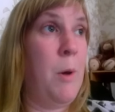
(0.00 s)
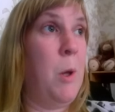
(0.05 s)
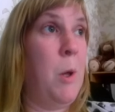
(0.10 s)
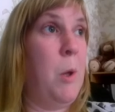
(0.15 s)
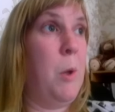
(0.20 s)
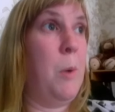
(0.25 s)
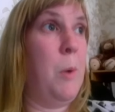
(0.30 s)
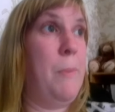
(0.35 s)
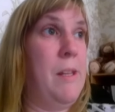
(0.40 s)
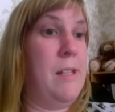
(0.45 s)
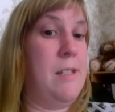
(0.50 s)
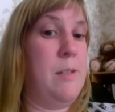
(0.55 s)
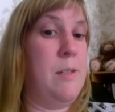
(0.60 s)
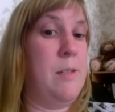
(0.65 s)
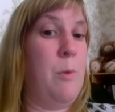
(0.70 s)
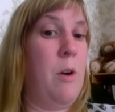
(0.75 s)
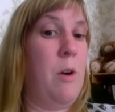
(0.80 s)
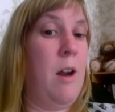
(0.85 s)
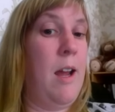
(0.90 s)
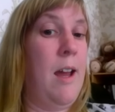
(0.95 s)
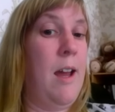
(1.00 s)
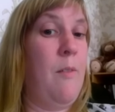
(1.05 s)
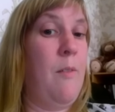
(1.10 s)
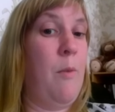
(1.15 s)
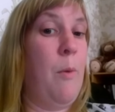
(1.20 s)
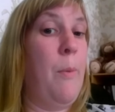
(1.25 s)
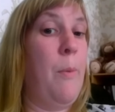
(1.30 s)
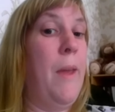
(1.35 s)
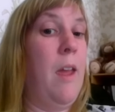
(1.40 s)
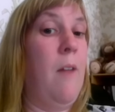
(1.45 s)
hoping tomorrow I have
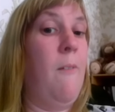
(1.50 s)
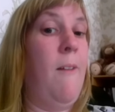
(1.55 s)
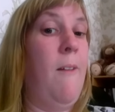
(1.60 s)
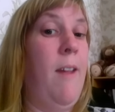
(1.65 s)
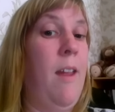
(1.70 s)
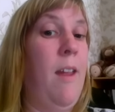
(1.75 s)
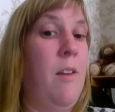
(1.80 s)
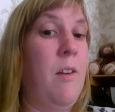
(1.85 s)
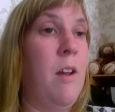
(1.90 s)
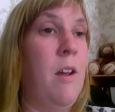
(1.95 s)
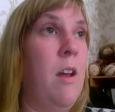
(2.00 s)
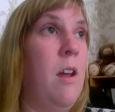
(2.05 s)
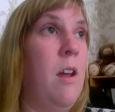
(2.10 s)
a period.